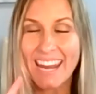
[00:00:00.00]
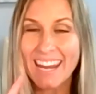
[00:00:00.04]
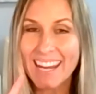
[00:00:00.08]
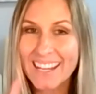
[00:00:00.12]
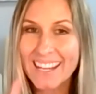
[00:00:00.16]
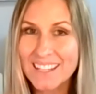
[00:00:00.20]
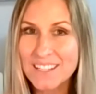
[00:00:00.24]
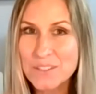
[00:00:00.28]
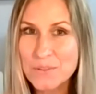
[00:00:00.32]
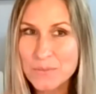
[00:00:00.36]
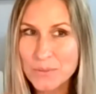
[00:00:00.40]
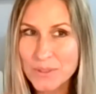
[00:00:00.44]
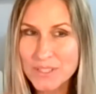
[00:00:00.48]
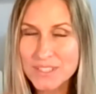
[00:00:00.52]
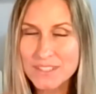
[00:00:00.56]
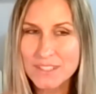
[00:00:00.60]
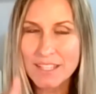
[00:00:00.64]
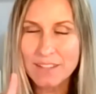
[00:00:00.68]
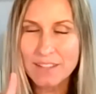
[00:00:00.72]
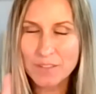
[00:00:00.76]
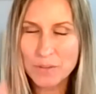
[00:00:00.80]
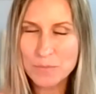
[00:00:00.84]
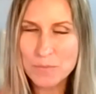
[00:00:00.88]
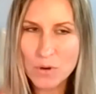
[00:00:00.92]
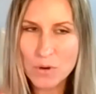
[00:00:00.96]
and what's
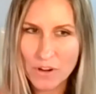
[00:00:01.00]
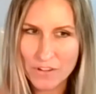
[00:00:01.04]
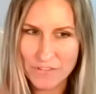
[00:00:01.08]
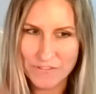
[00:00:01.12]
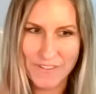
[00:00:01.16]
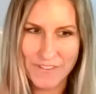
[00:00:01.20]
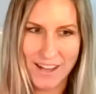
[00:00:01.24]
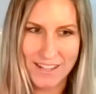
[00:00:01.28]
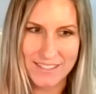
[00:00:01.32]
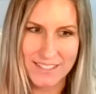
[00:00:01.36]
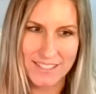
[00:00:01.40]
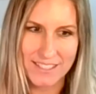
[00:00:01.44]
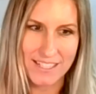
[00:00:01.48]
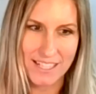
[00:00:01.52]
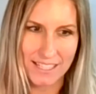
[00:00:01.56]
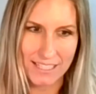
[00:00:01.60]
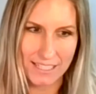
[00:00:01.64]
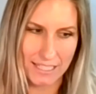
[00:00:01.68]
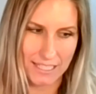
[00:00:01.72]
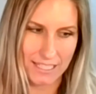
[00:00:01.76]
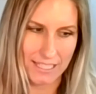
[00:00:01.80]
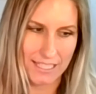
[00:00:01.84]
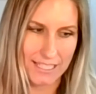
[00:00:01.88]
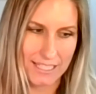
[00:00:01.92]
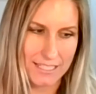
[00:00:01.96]
even more
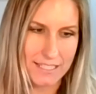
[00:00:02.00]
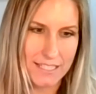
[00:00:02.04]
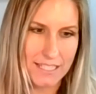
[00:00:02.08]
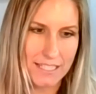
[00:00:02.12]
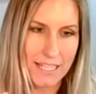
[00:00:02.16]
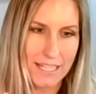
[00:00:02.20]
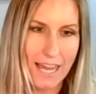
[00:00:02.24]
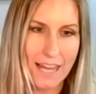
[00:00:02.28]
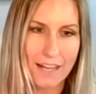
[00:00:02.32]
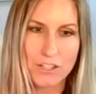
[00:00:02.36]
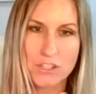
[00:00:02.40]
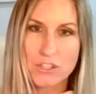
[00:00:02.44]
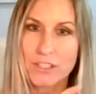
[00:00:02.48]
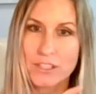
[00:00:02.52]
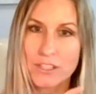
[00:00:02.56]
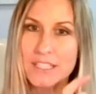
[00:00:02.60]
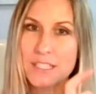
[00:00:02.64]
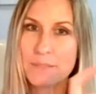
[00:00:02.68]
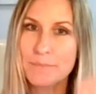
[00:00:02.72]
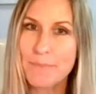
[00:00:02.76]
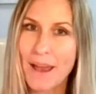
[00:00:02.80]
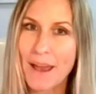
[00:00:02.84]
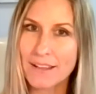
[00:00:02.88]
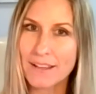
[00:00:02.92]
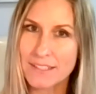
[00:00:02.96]
fascinating is that actually it's
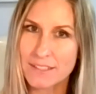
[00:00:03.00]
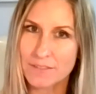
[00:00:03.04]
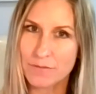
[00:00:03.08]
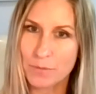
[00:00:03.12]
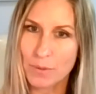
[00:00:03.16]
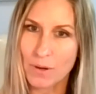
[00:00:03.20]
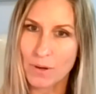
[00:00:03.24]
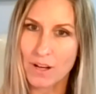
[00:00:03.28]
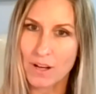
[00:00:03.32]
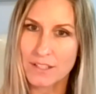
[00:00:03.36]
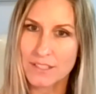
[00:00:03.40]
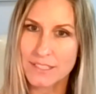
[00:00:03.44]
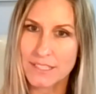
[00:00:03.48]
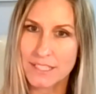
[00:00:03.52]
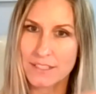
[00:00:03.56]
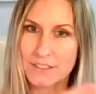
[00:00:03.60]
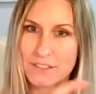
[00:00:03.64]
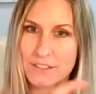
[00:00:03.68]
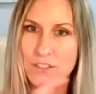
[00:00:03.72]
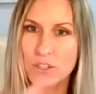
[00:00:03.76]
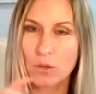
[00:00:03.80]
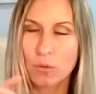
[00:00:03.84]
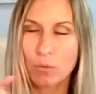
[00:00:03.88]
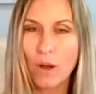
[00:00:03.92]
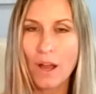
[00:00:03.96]
a passive
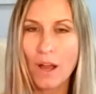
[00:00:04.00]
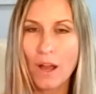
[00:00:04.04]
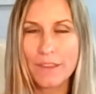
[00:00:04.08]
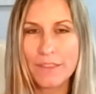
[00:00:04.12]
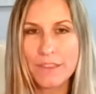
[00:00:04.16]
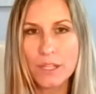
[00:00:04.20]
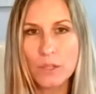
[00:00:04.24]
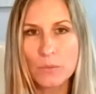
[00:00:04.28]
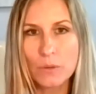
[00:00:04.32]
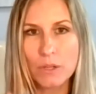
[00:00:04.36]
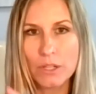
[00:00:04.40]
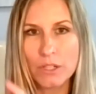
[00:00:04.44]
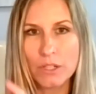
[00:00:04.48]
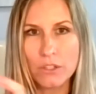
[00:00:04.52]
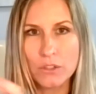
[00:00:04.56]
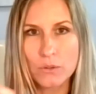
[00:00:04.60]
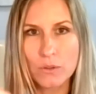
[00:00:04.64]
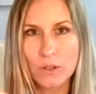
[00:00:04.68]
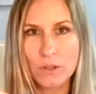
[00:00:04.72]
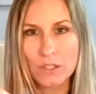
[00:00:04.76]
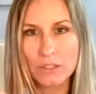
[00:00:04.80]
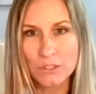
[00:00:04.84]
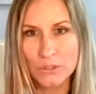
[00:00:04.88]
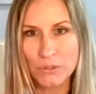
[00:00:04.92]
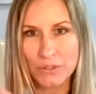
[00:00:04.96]
process. So I think what
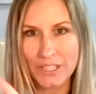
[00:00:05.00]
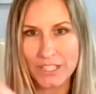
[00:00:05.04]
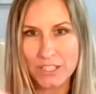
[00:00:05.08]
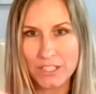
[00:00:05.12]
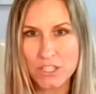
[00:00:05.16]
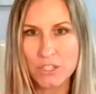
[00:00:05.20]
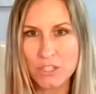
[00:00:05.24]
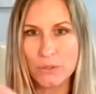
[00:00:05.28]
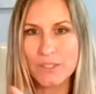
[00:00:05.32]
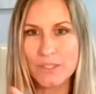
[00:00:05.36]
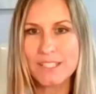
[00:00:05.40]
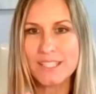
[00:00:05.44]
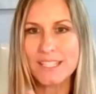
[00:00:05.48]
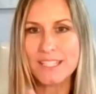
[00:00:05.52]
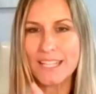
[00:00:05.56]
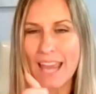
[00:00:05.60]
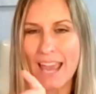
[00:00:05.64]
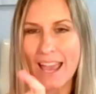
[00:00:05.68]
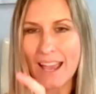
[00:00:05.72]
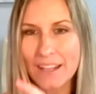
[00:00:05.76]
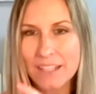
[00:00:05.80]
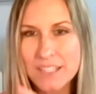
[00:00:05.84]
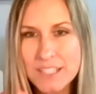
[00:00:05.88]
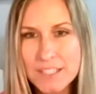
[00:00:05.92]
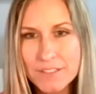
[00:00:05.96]
you're alluding to is that
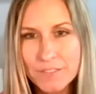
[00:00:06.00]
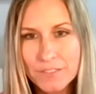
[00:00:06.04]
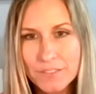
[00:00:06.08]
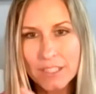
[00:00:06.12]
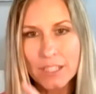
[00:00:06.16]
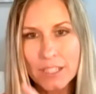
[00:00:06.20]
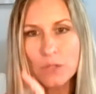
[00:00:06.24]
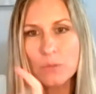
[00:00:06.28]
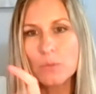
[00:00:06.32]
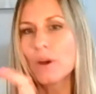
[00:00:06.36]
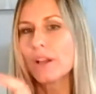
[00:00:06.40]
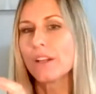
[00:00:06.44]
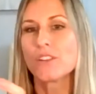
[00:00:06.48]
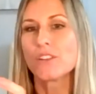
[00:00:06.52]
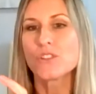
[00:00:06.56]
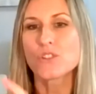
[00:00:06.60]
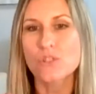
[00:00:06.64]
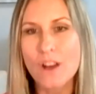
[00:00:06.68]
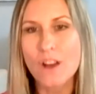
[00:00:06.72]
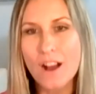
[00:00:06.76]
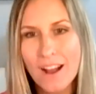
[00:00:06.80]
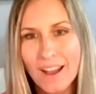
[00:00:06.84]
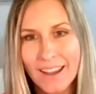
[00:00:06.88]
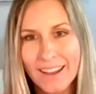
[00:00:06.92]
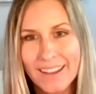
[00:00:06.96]
actively want to
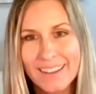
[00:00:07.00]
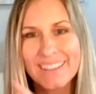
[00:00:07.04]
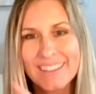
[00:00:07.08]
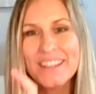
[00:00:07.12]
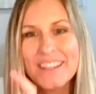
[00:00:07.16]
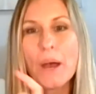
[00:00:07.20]
try.